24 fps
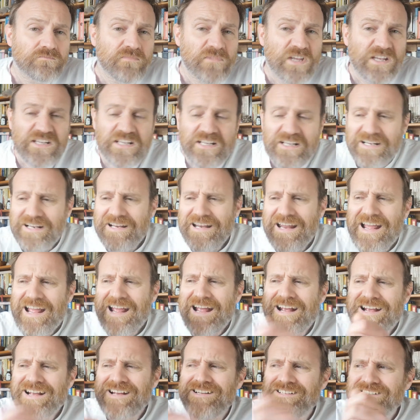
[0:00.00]
And he
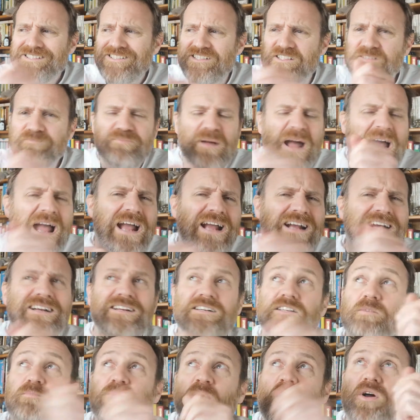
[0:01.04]
clanged and
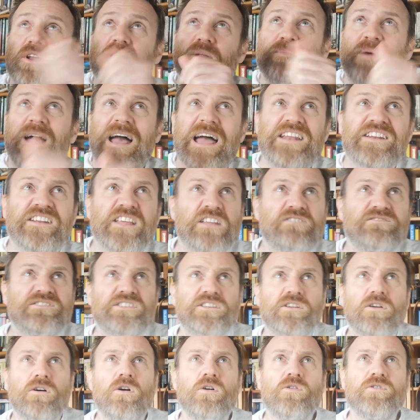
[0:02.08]
banged the pot and the pan together. He
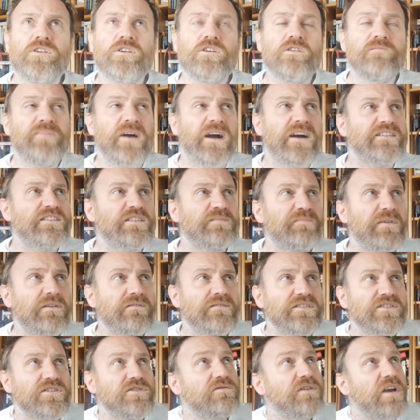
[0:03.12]
said, "Oh, you bad
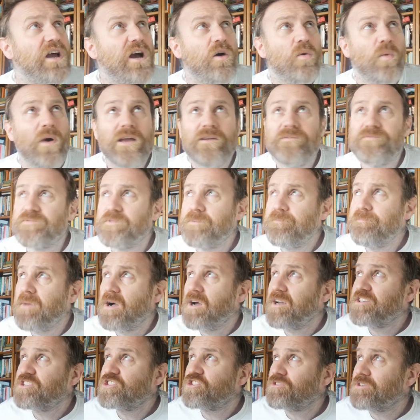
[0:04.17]
spirits, you get away from
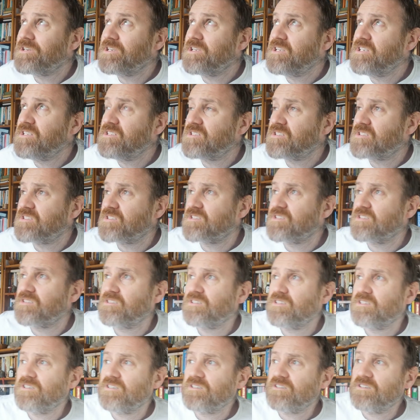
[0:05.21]
my trees.
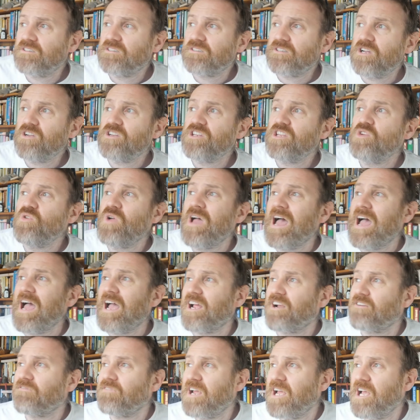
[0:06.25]
Don't you
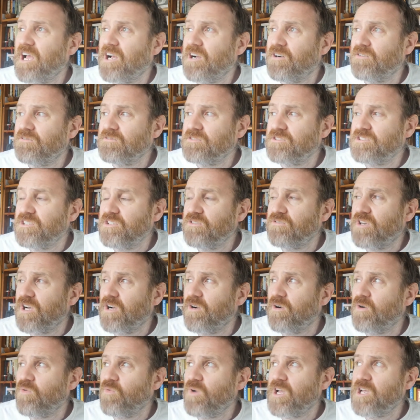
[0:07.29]
hang around. You
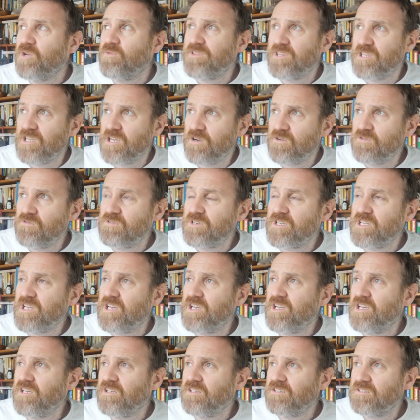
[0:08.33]
go away with the old
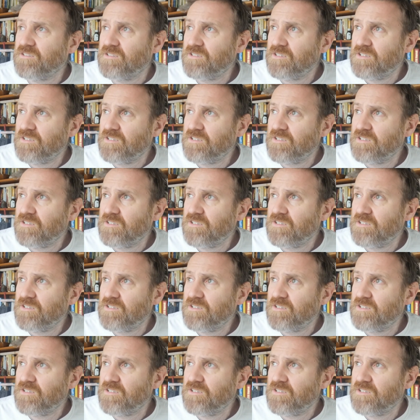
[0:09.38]
year.